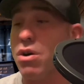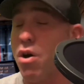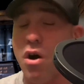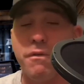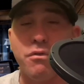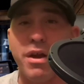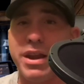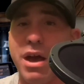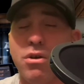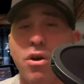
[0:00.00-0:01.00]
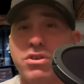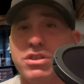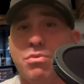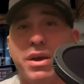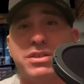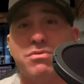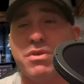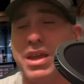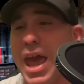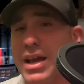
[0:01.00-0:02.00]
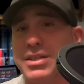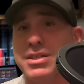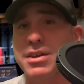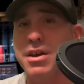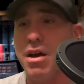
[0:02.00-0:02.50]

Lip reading: all for right now. Carson Wentz reacts.